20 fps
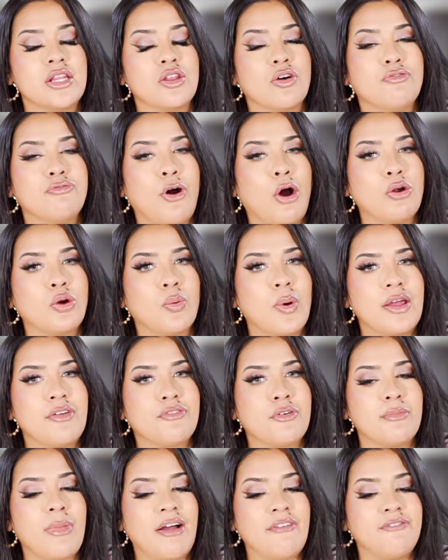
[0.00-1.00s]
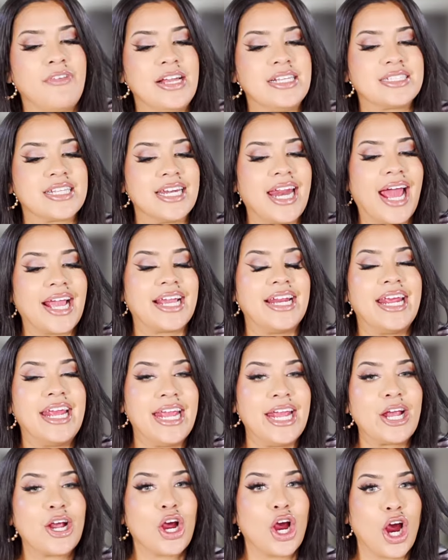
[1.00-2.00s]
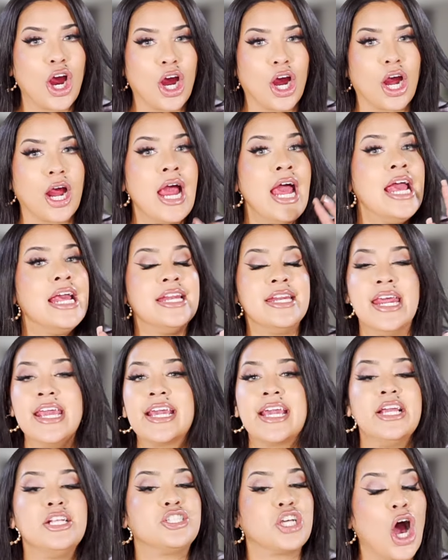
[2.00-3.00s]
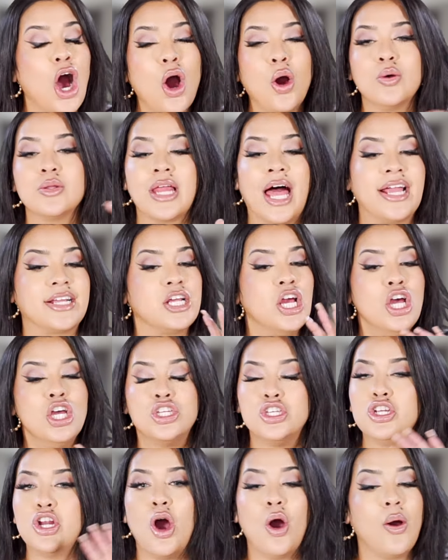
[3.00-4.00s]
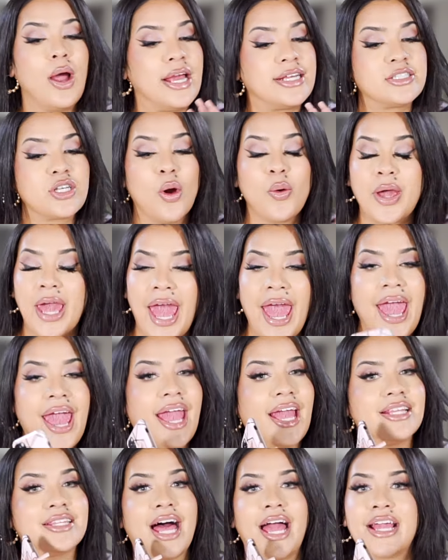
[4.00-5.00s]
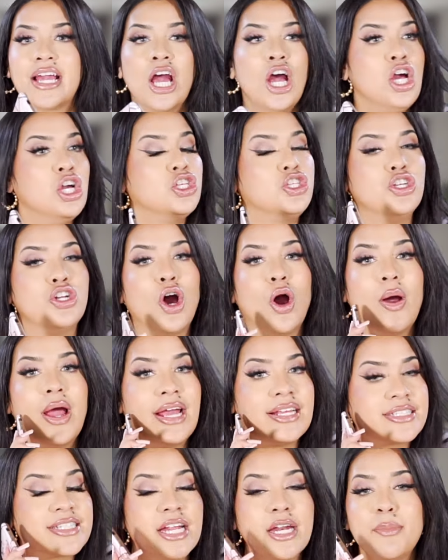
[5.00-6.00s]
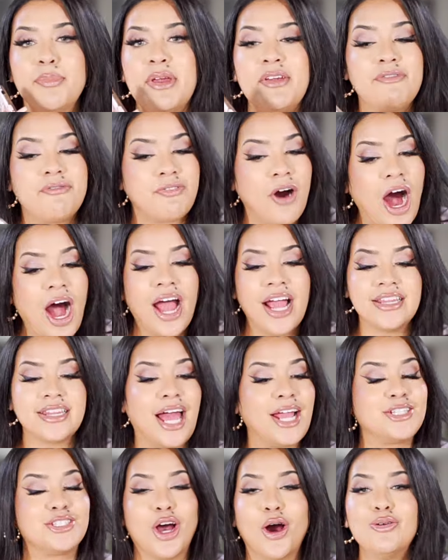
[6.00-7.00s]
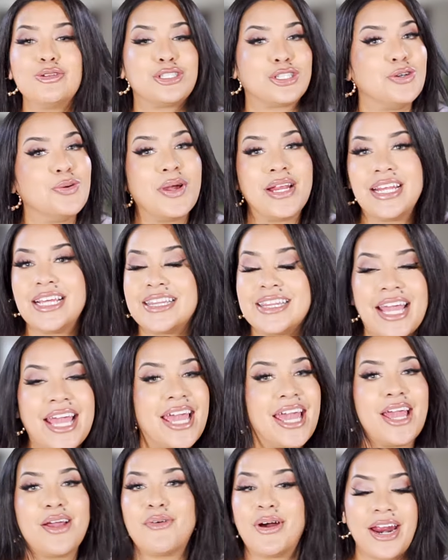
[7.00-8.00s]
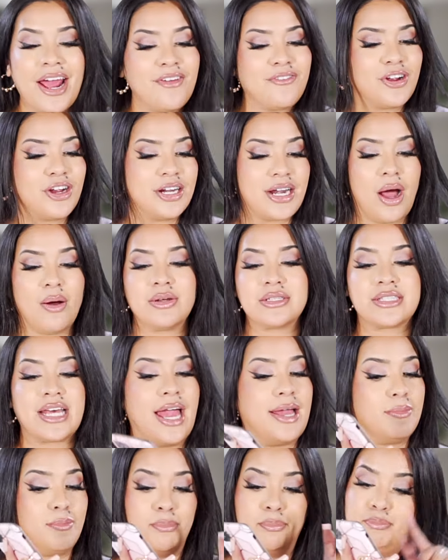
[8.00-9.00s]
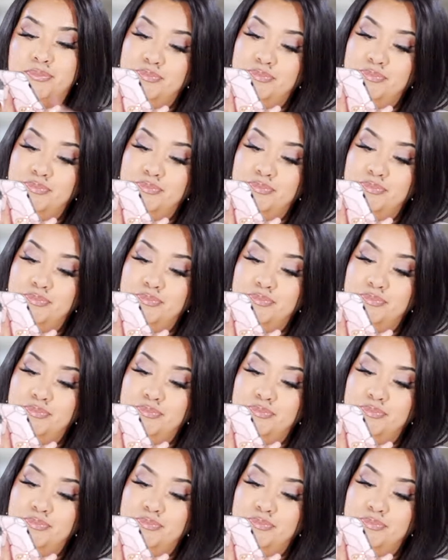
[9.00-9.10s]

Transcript: the phone away from my face and I can hear her, Nikki, don't, like, you know, it's okay. Like, you know, it's gonna be fine. Like, don't do anything, whatever. And I was like,